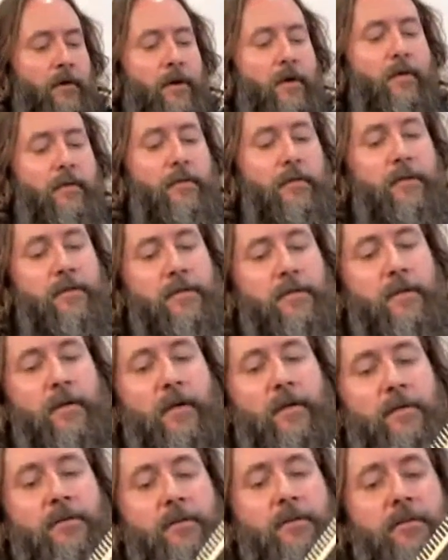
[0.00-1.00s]
All right, let's
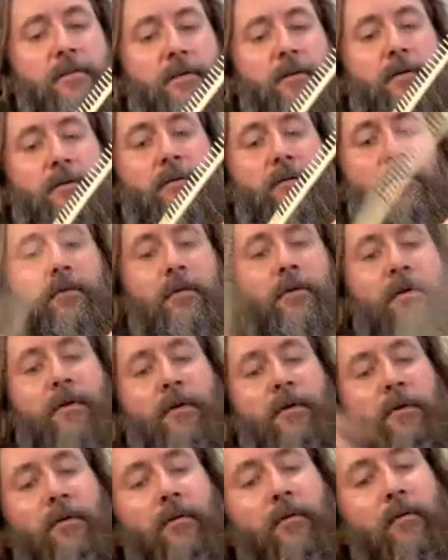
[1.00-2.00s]
kind of just
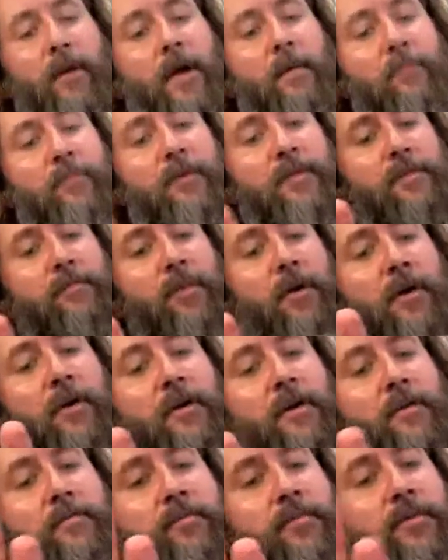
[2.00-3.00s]
wrap this
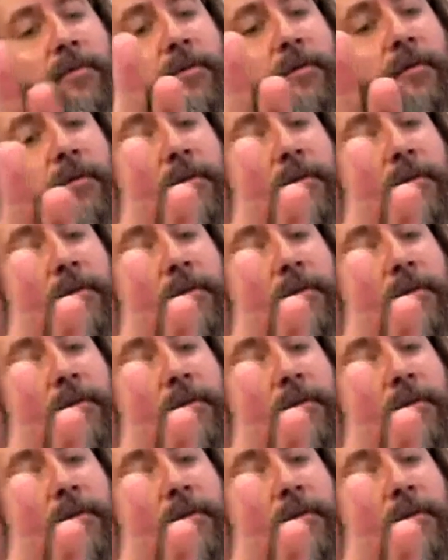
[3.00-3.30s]
part up.